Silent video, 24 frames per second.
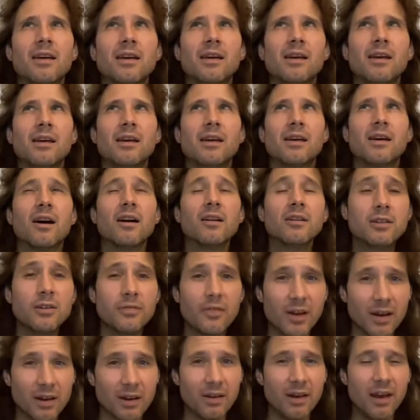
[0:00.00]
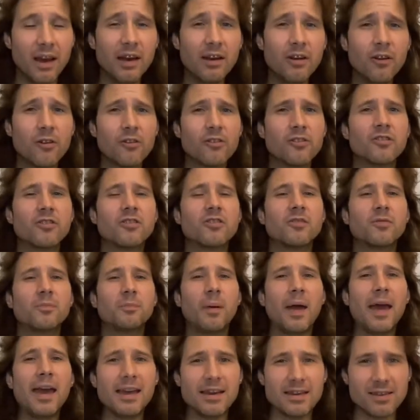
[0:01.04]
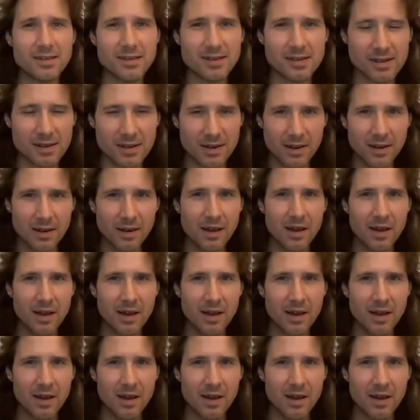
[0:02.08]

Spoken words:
cultivate an inner space